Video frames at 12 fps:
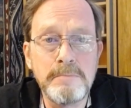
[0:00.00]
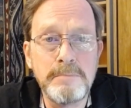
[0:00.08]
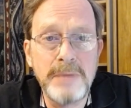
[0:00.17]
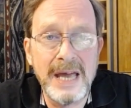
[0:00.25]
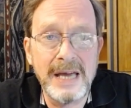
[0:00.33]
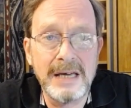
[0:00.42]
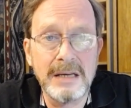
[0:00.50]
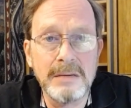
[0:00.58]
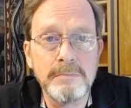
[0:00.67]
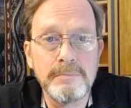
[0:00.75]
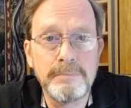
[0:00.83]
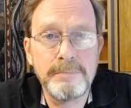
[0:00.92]
big
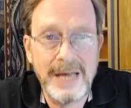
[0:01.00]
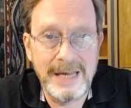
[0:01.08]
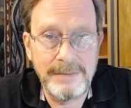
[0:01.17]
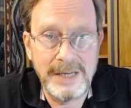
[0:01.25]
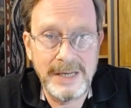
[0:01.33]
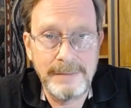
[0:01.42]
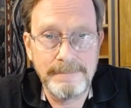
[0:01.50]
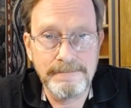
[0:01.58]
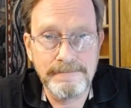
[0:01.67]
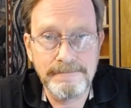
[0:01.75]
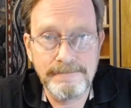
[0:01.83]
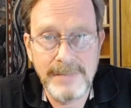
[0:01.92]
baby.
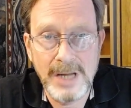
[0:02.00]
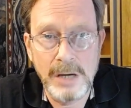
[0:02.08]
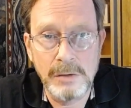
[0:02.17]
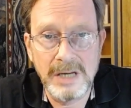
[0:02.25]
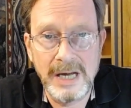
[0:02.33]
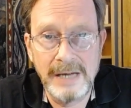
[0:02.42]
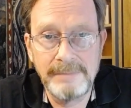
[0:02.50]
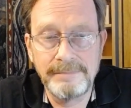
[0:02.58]
Okay?